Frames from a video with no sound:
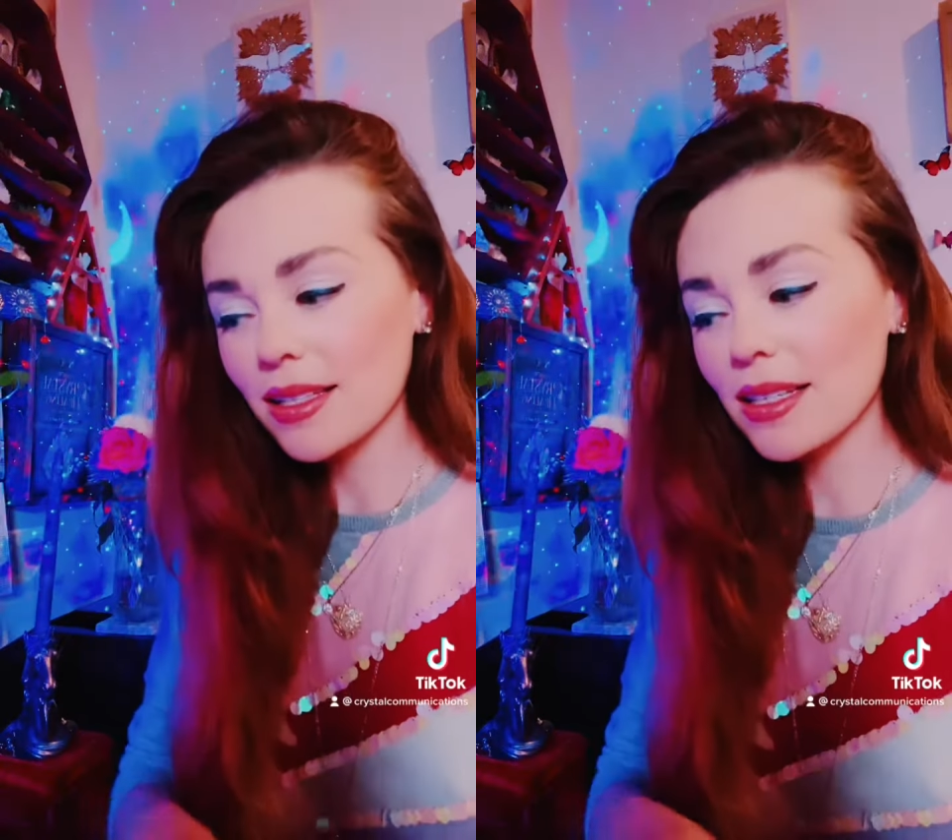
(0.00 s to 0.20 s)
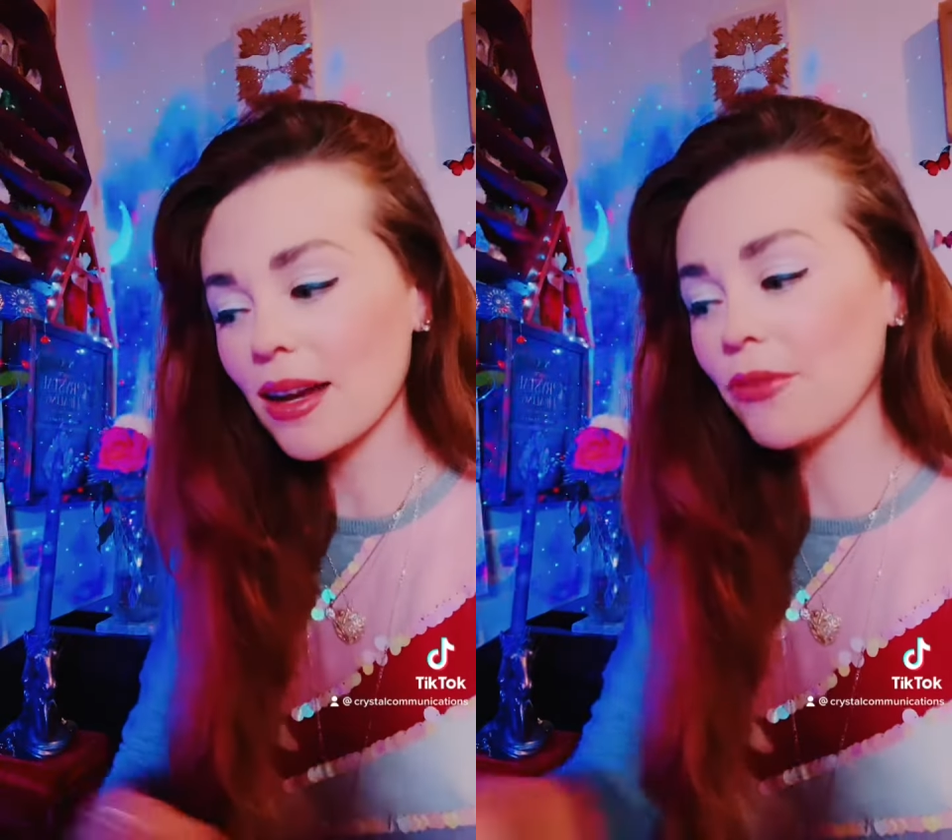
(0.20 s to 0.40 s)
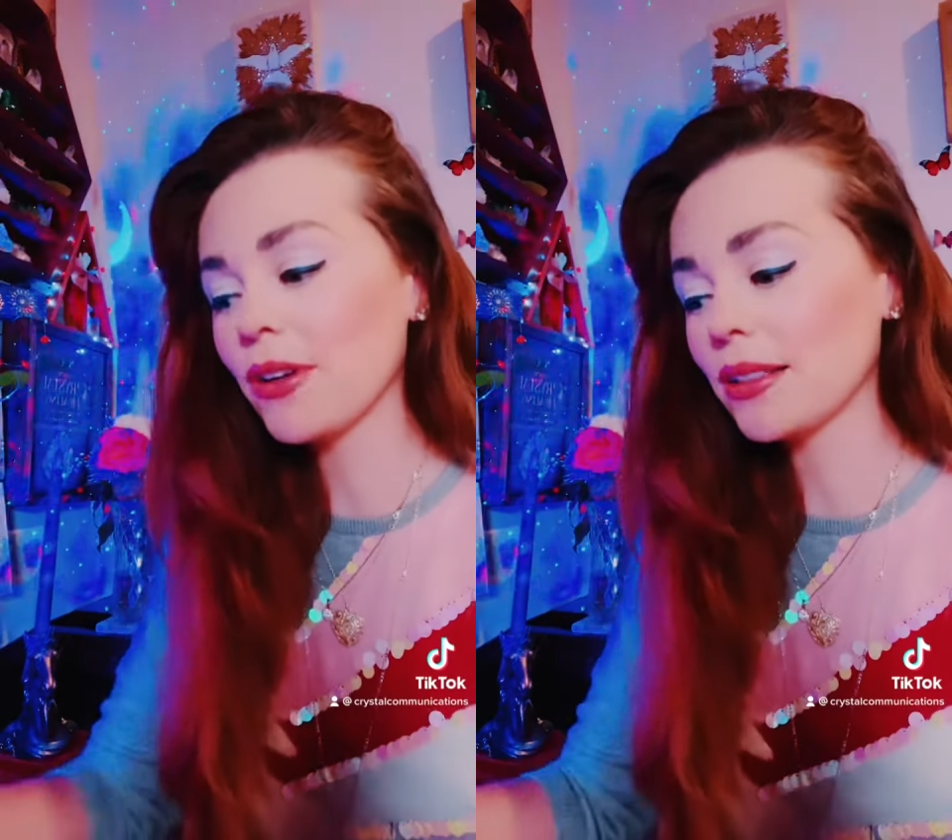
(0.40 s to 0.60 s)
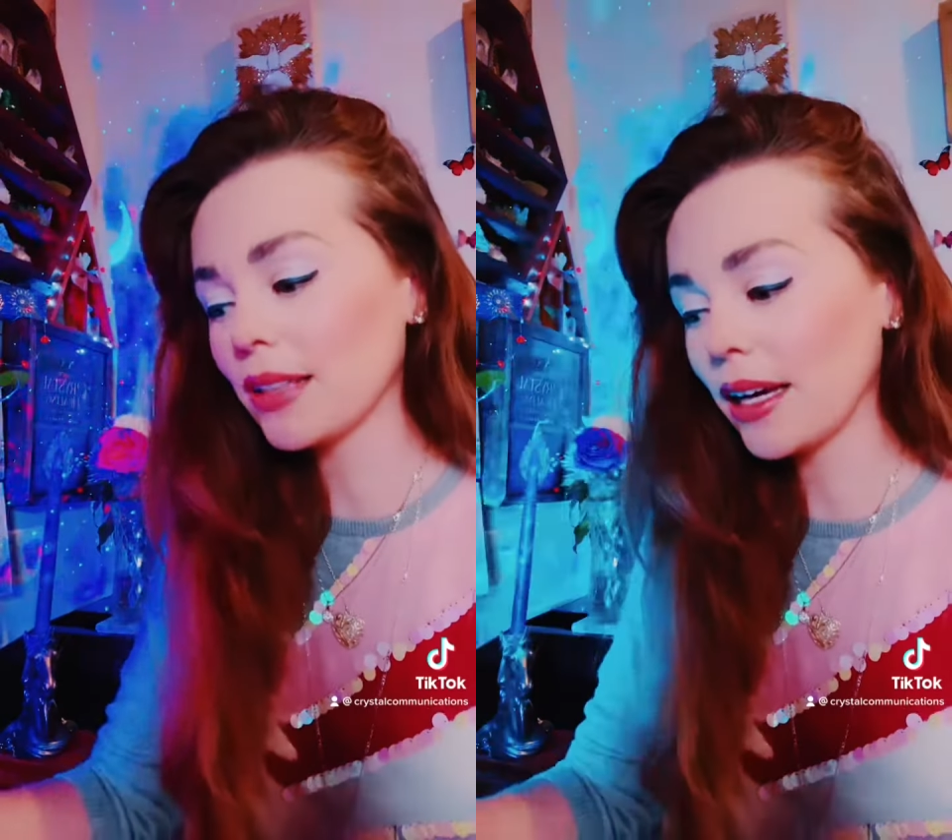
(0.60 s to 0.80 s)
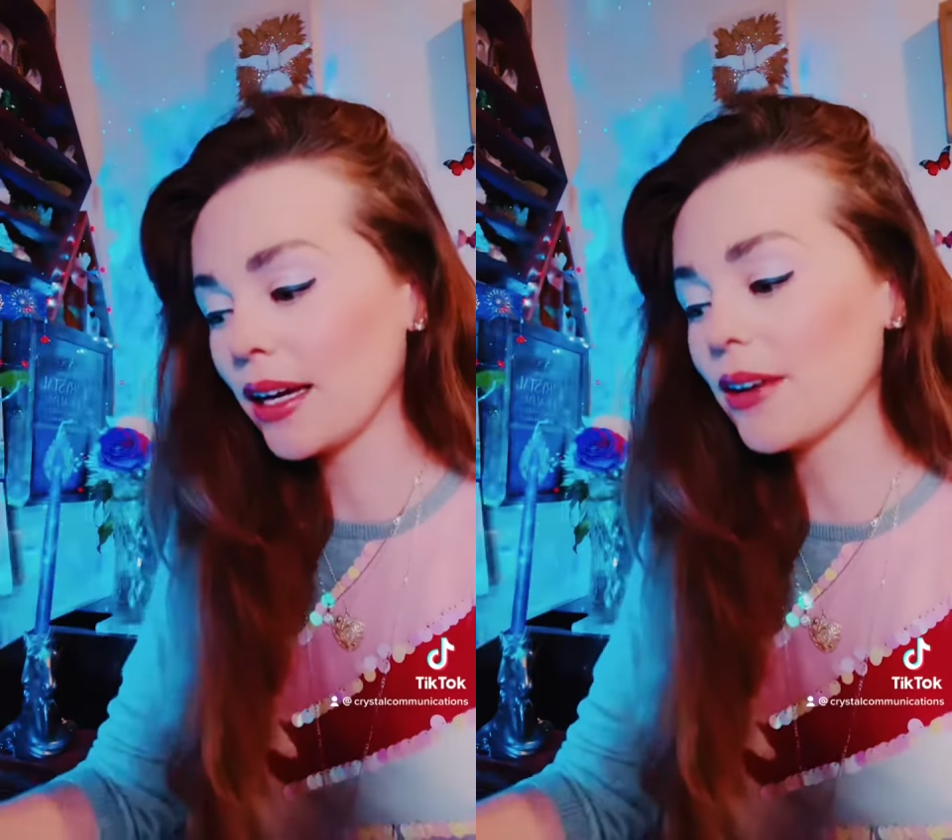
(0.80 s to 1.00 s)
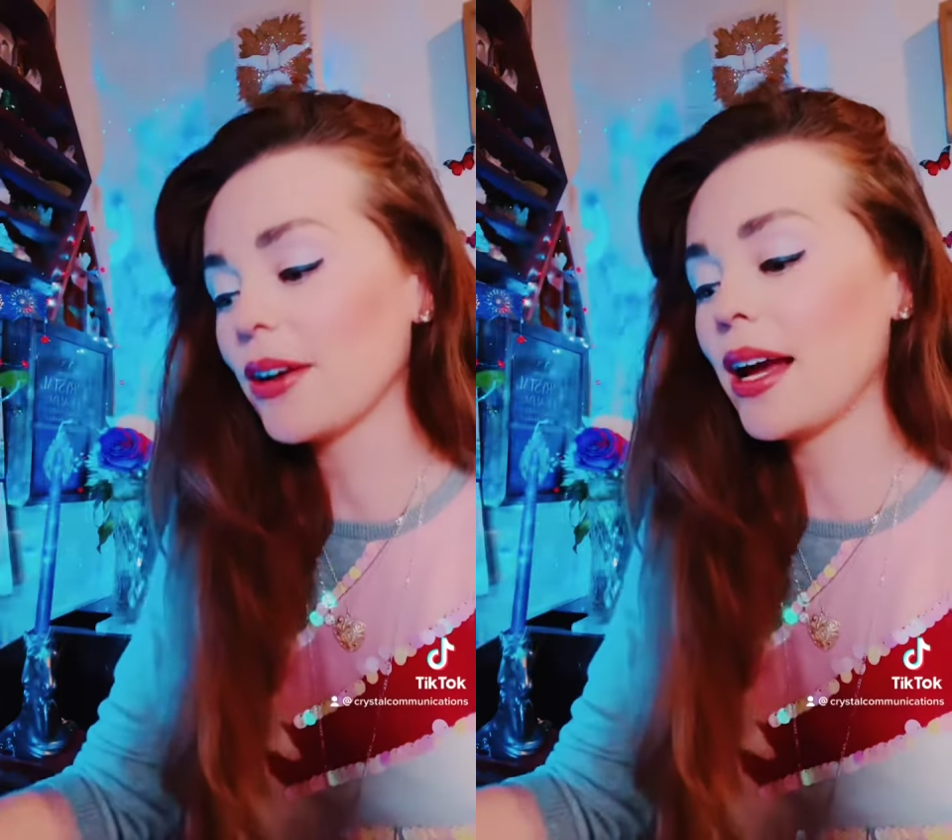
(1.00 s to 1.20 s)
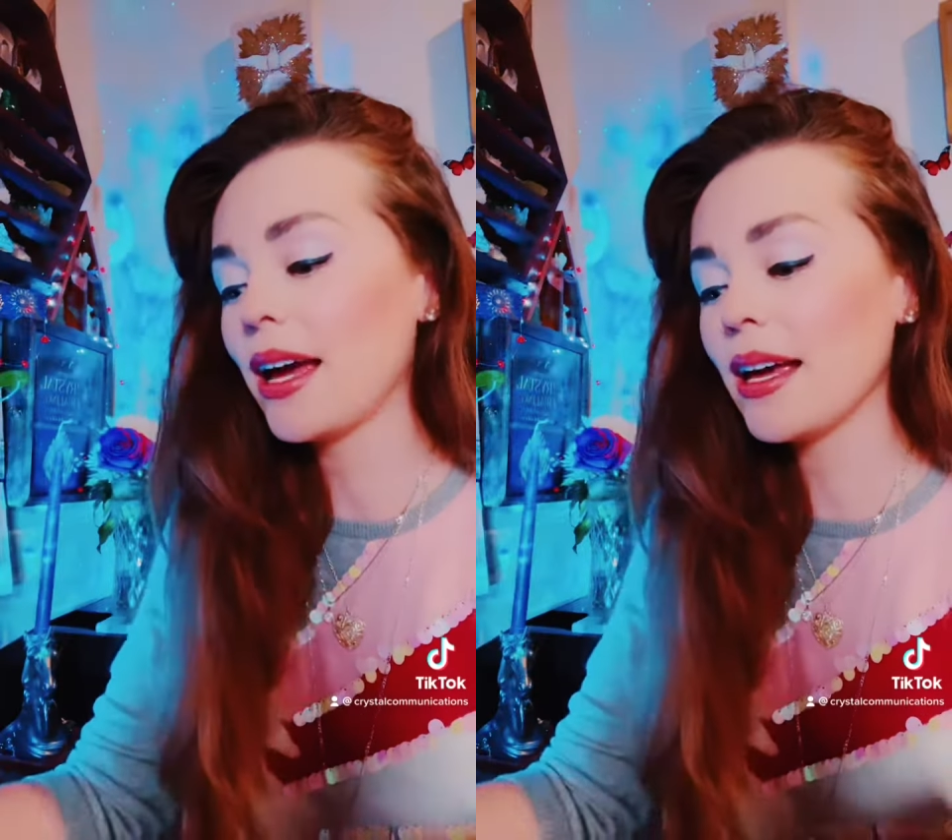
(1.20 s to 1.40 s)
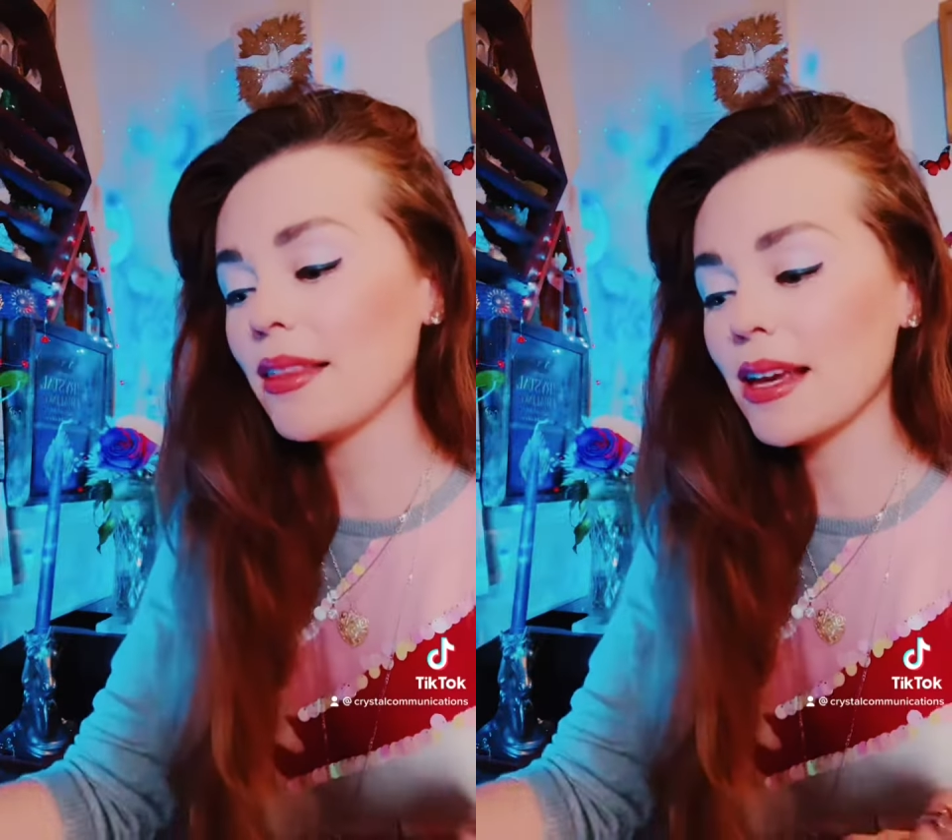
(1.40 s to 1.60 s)
definitely
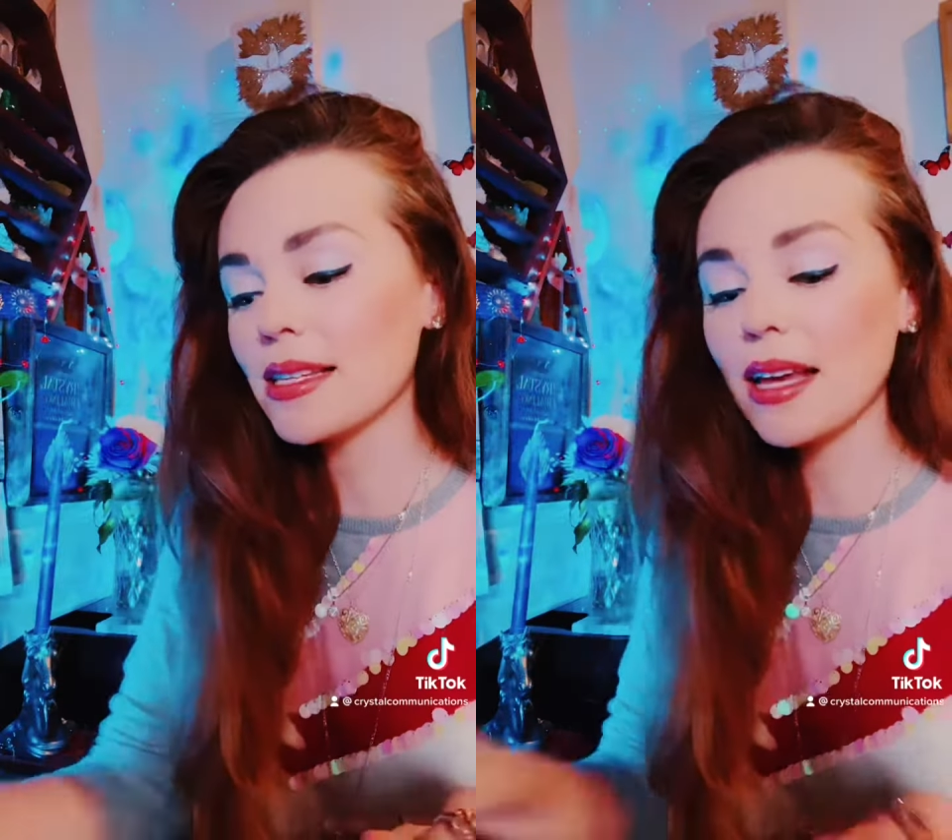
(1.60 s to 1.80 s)
okay there's